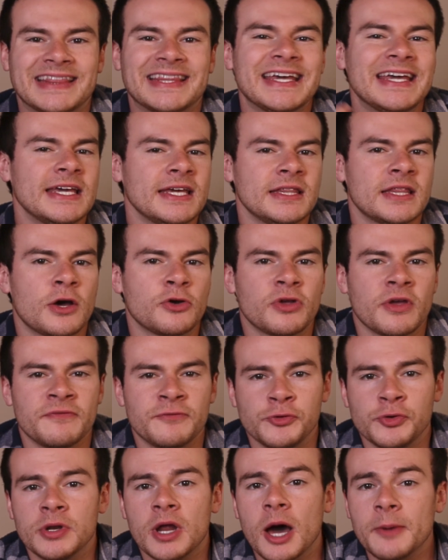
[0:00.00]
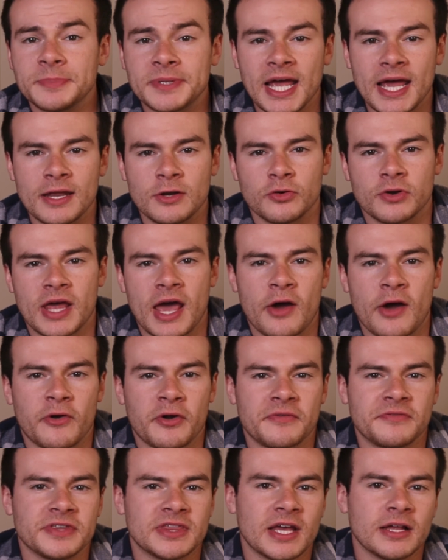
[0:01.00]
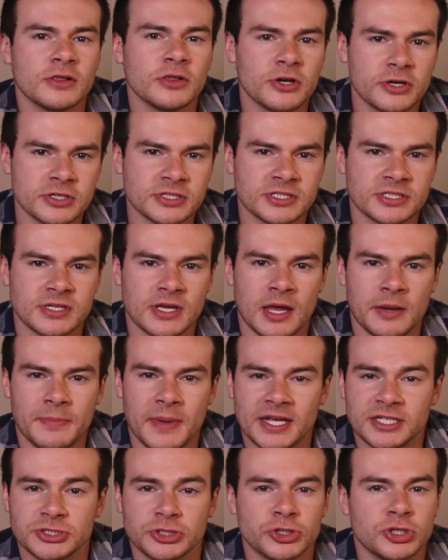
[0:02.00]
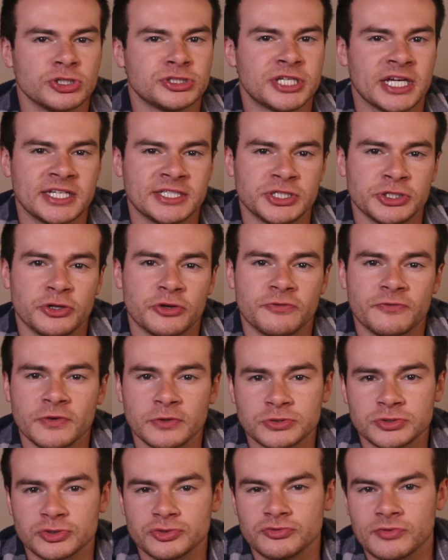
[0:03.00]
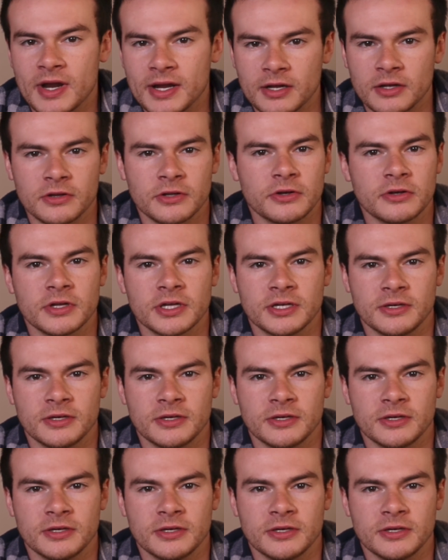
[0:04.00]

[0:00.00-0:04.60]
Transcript: the end, they'll give you an update on how everything looks and make sure you're changing your filters regularly.